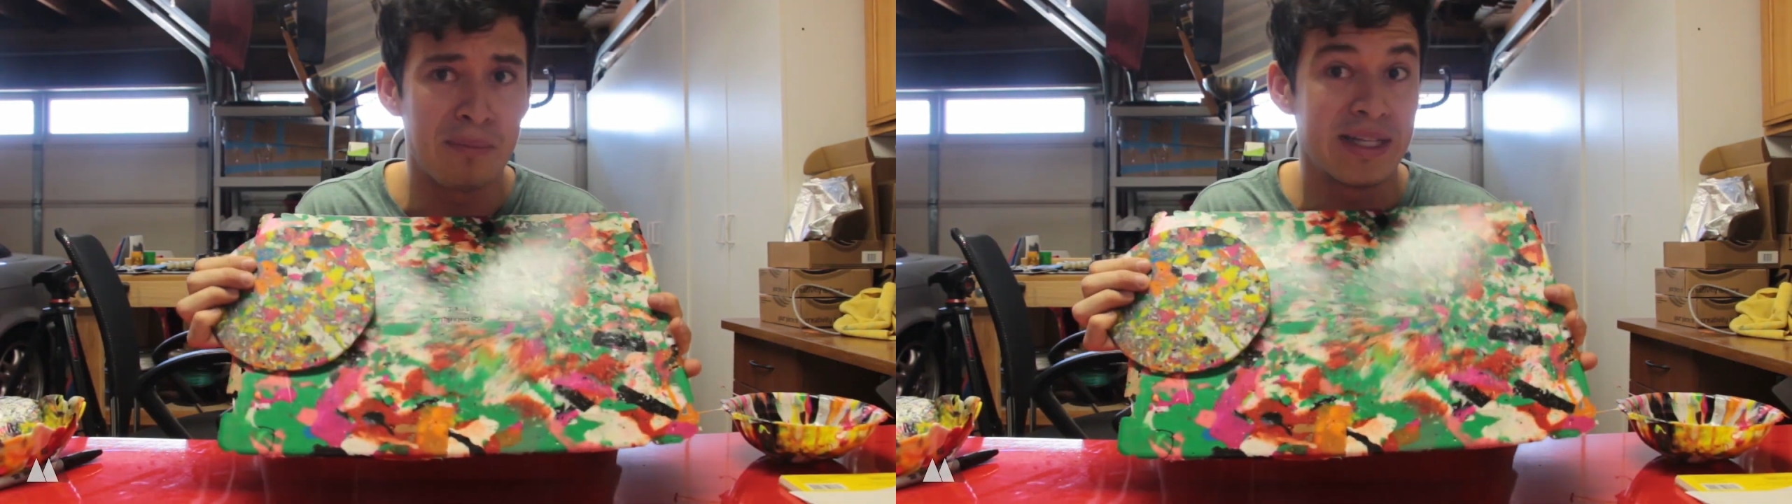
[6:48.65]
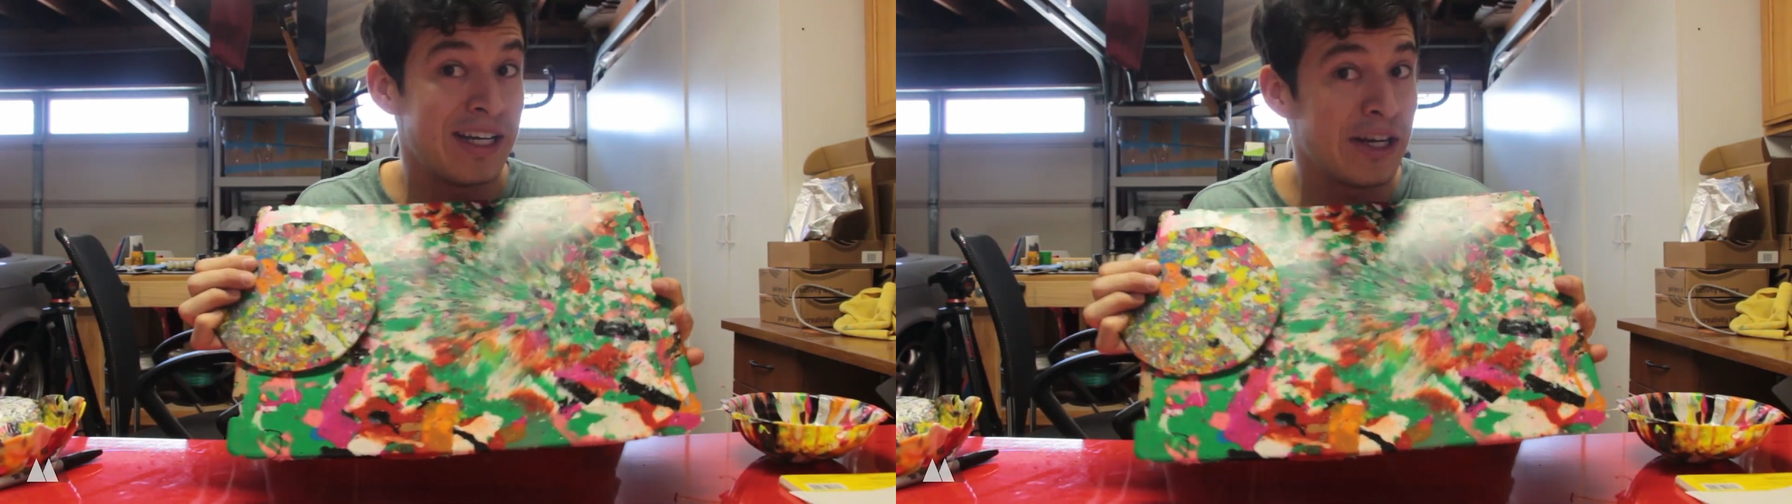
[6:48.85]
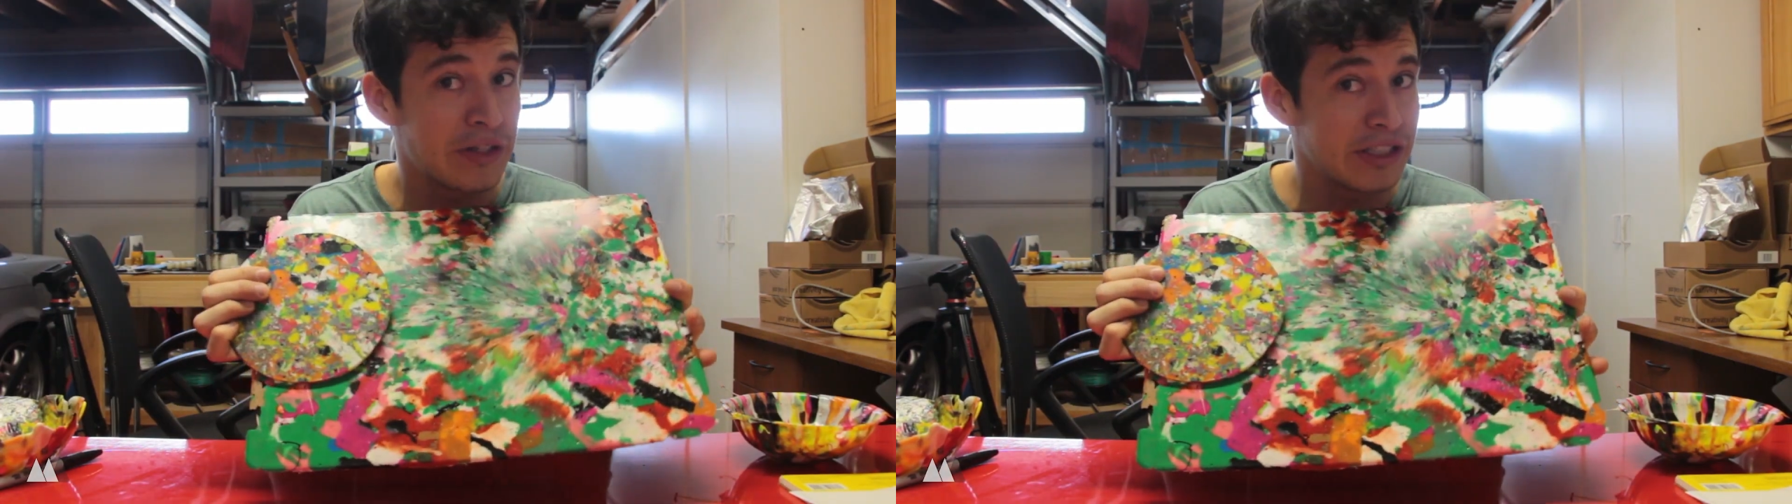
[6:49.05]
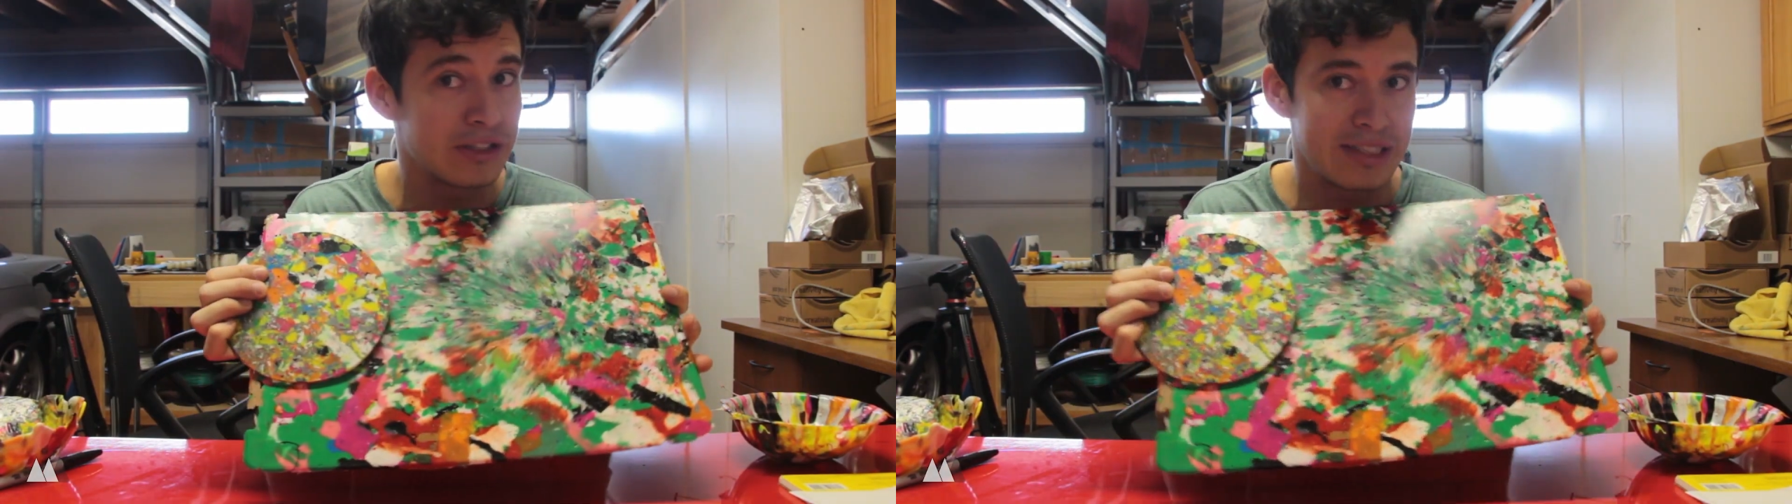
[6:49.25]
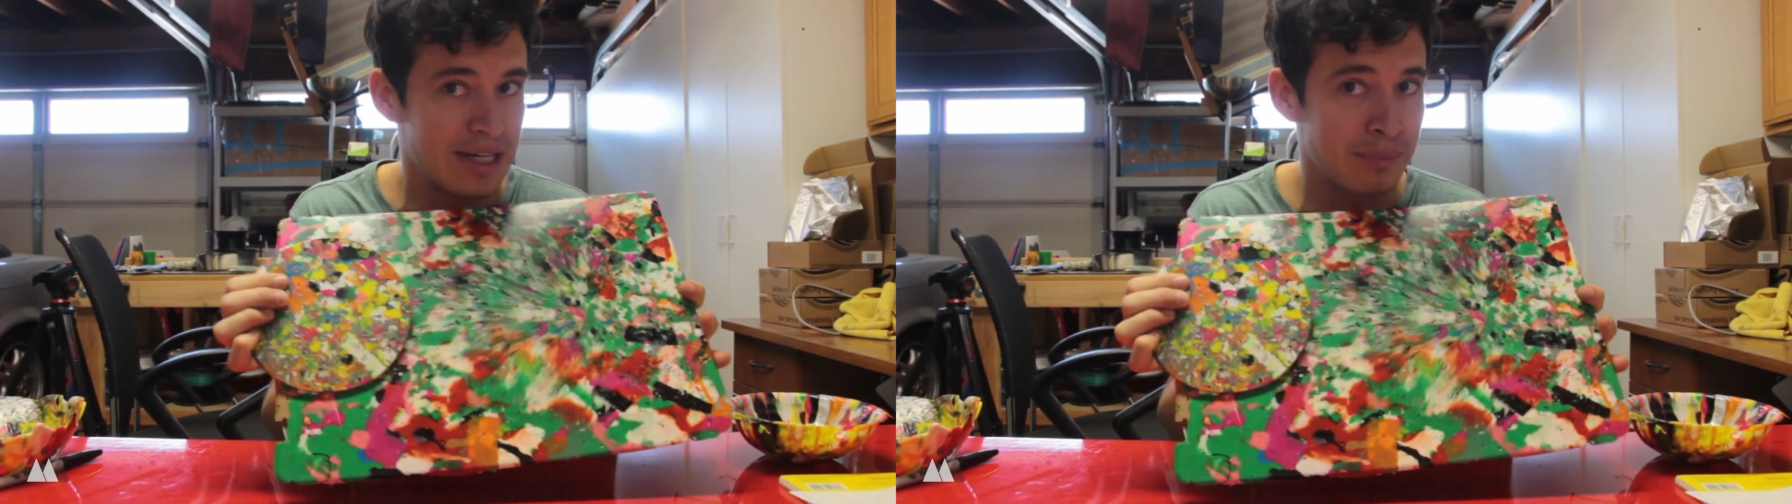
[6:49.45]
material
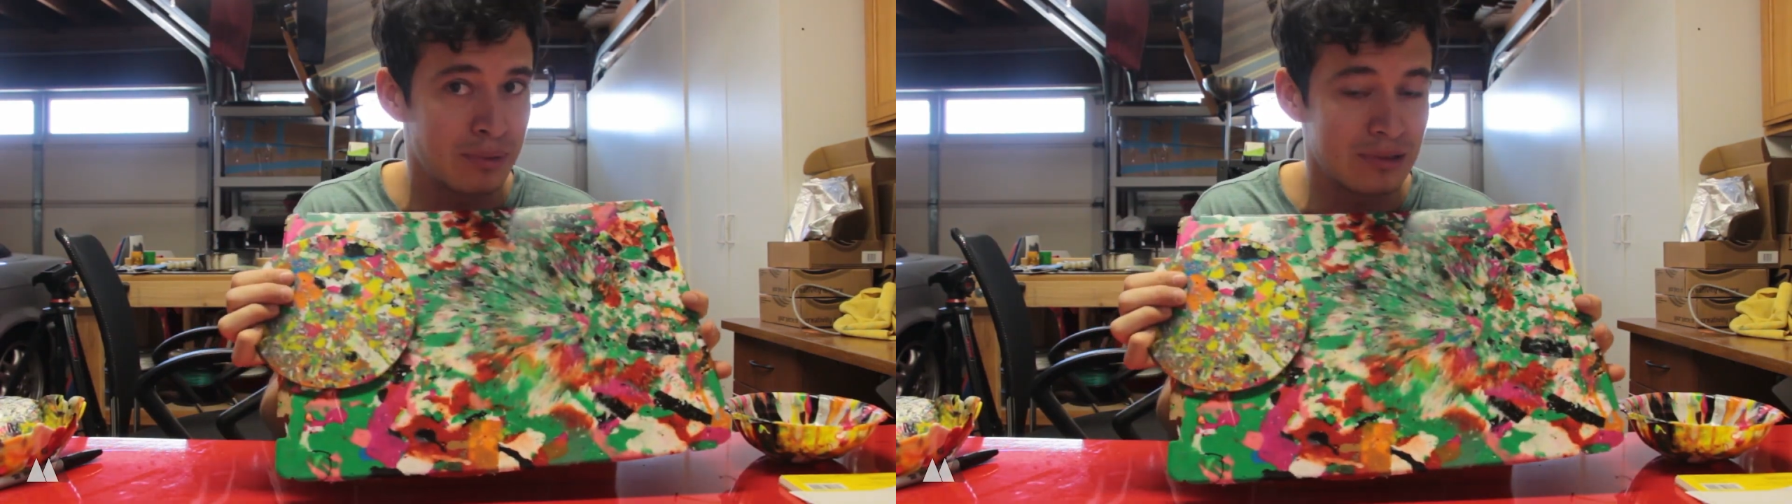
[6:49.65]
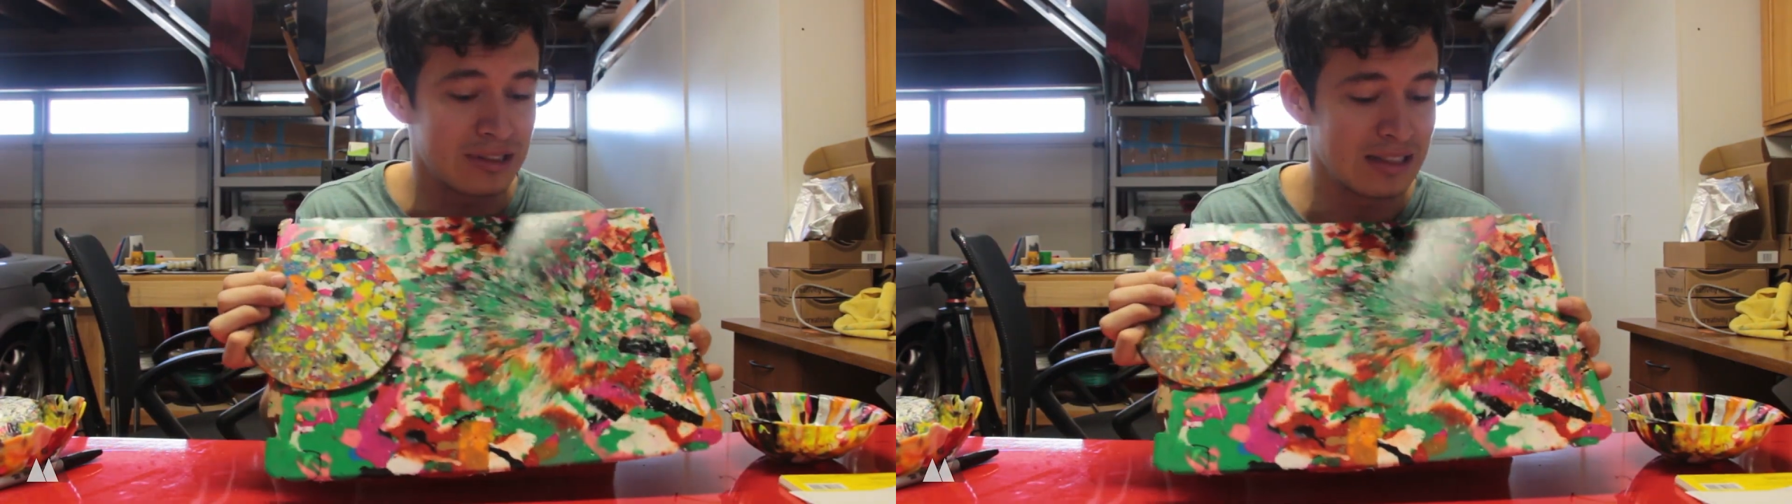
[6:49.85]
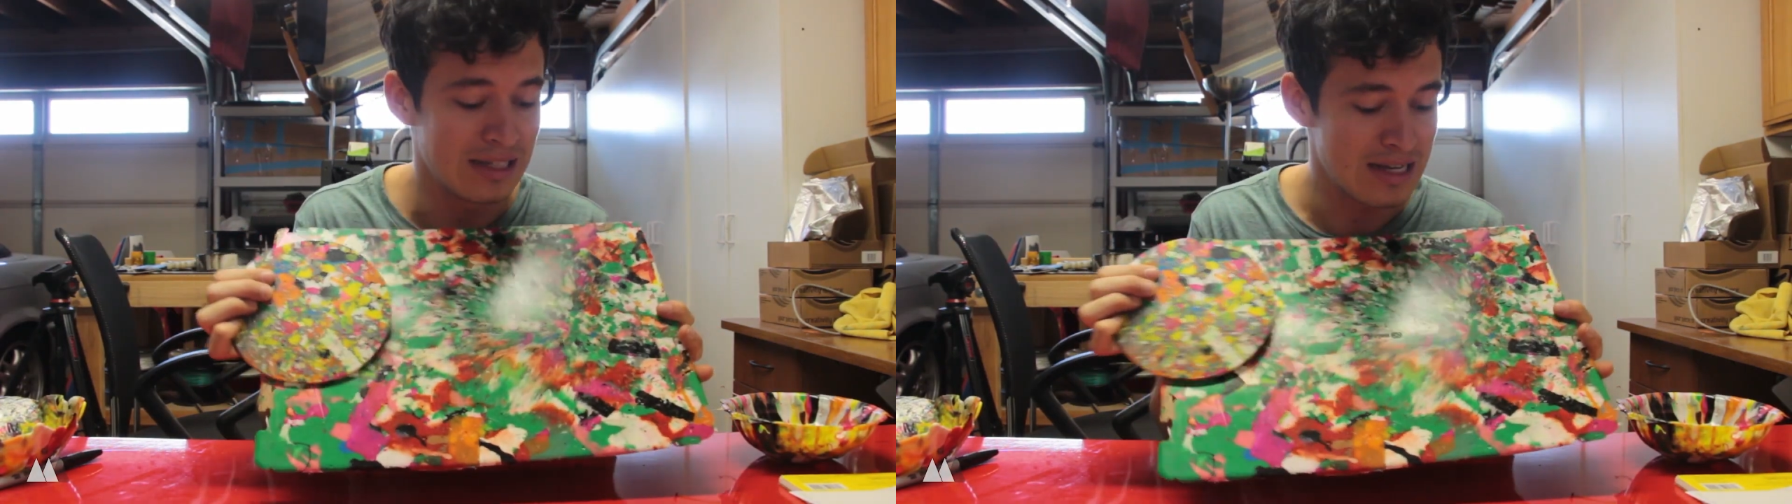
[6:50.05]
samples.